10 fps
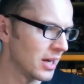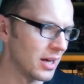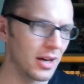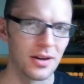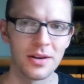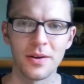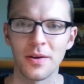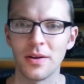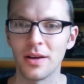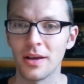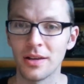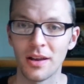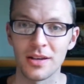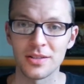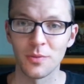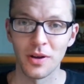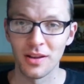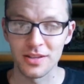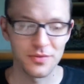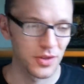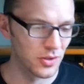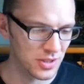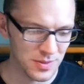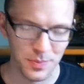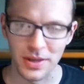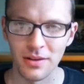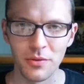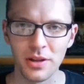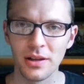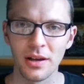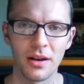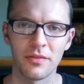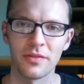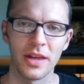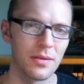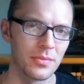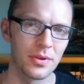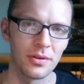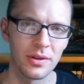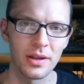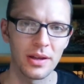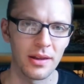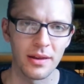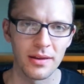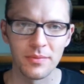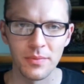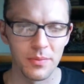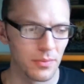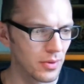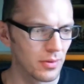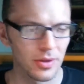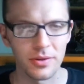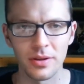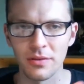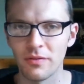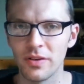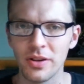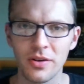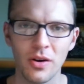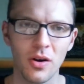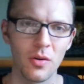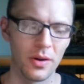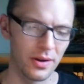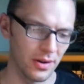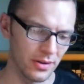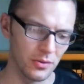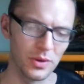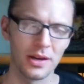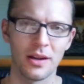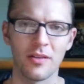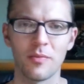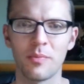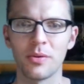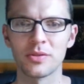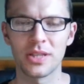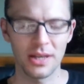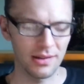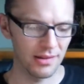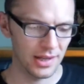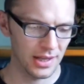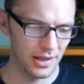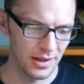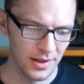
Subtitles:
In one of the last videos I spent really a lot of time cutting the video and doing a lot of post editing.